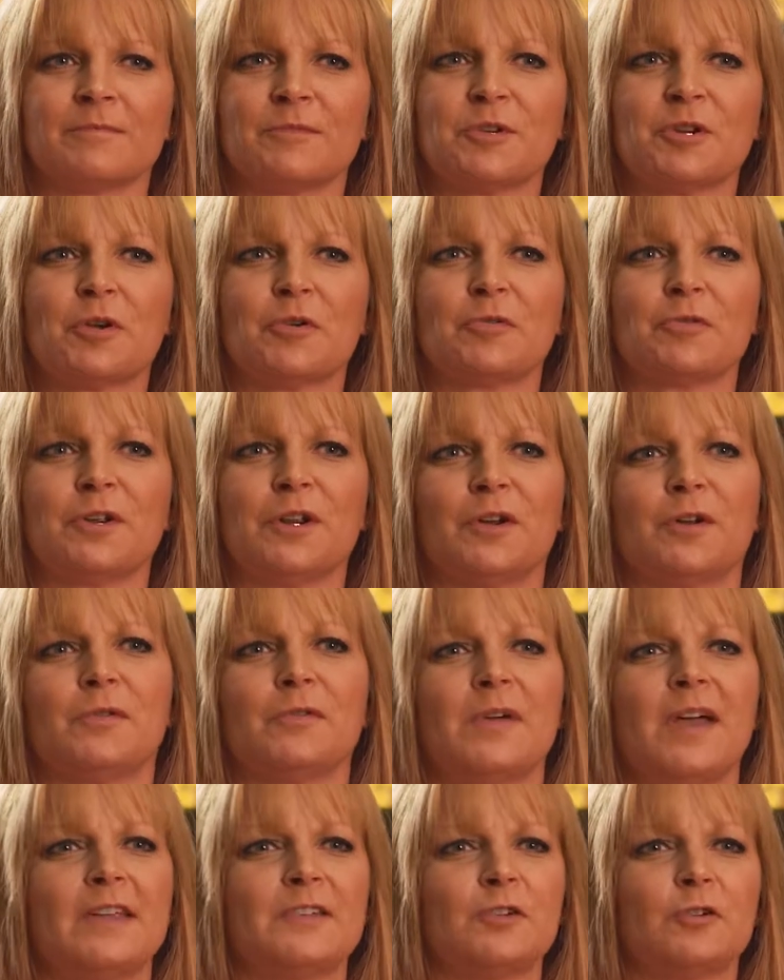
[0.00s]
So, you
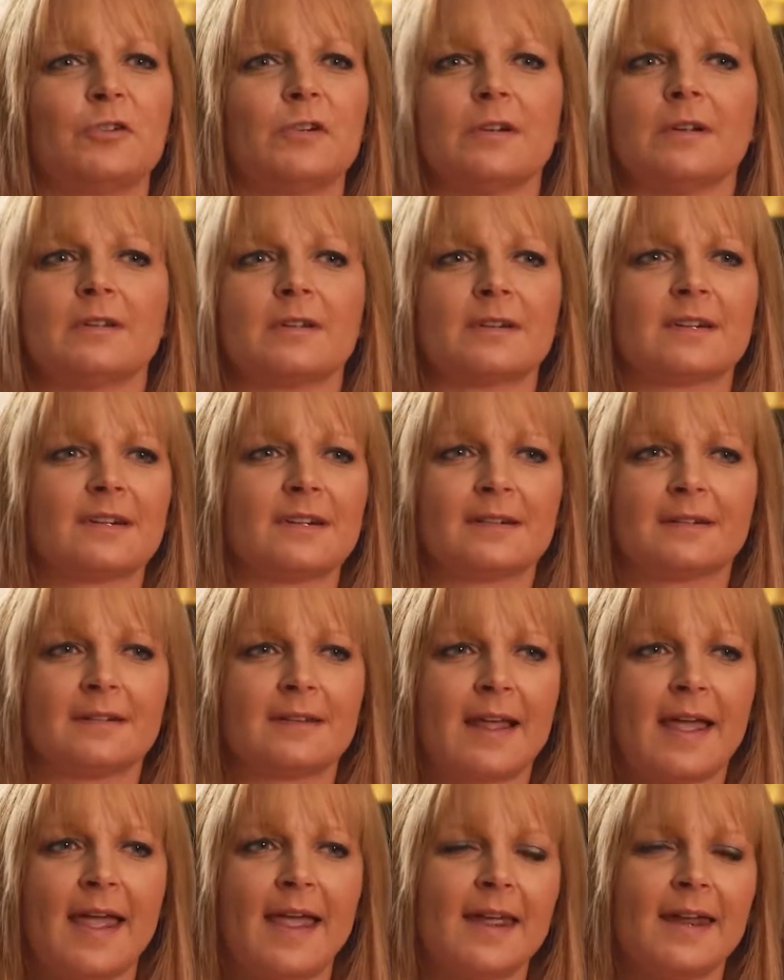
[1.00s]
know, as you're
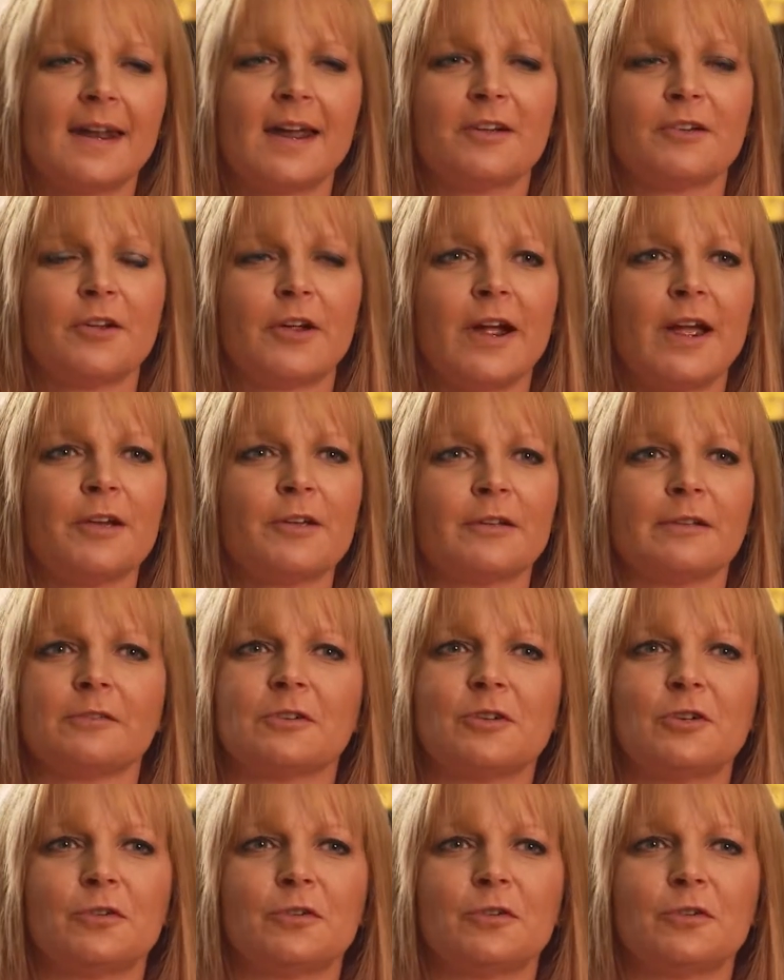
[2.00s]
hanging out in your house,